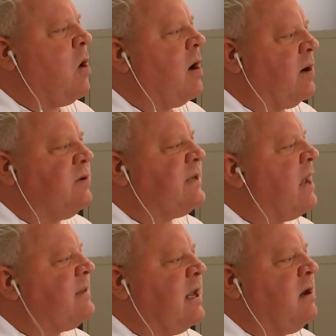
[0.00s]
heart goes
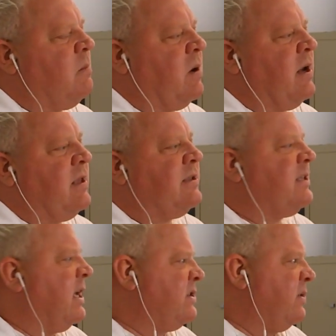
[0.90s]
out to anybody
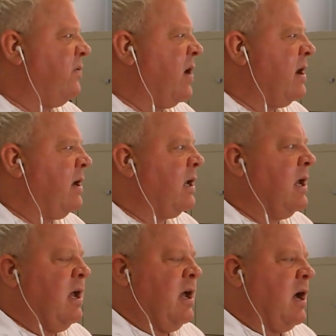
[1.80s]
that's schizophrenic,
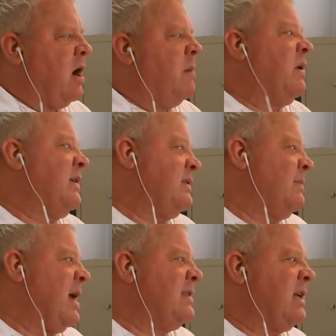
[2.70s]
because
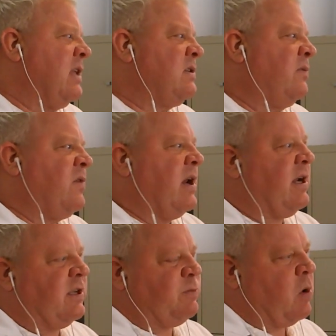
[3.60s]
I'm not
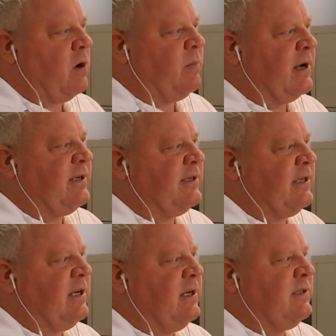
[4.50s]
schizophrenic, it's part of my
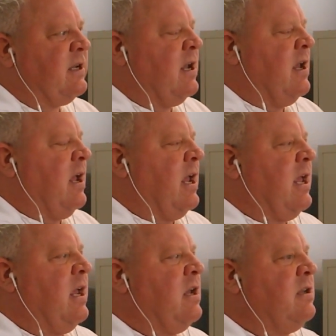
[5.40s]
disease,
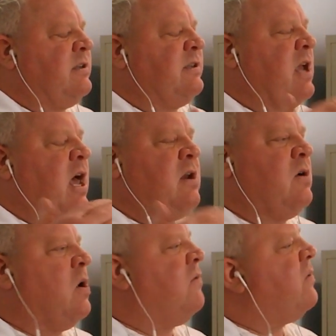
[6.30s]
I
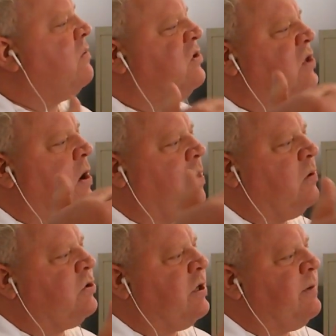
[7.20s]
don't know if it was the
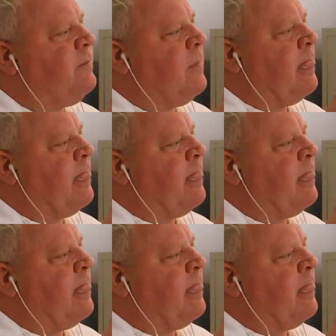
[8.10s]
ocean,